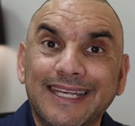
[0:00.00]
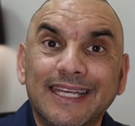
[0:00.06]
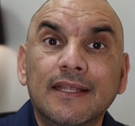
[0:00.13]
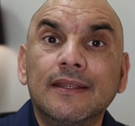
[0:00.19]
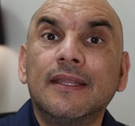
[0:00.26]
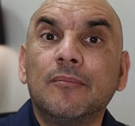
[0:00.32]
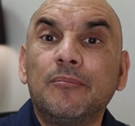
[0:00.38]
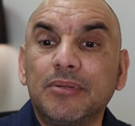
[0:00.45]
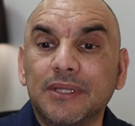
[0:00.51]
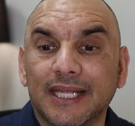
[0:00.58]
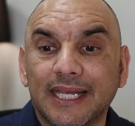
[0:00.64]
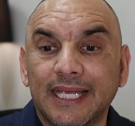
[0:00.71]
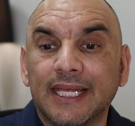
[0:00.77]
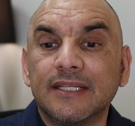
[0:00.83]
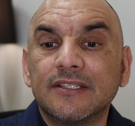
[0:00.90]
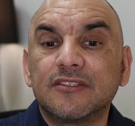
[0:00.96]
in the
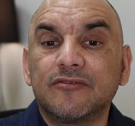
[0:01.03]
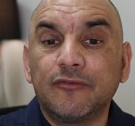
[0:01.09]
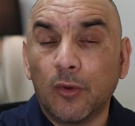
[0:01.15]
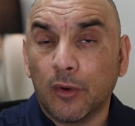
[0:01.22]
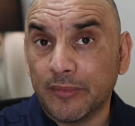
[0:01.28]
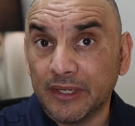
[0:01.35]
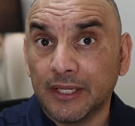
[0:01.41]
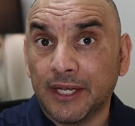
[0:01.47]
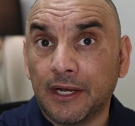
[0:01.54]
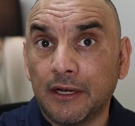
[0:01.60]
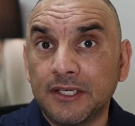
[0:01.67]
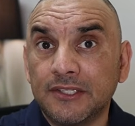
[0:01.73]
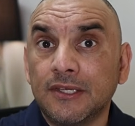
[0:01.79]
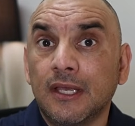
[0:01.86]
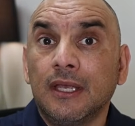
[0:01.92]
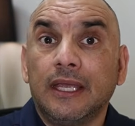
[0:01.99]
plan's
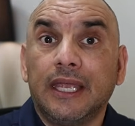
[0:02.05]
formularies.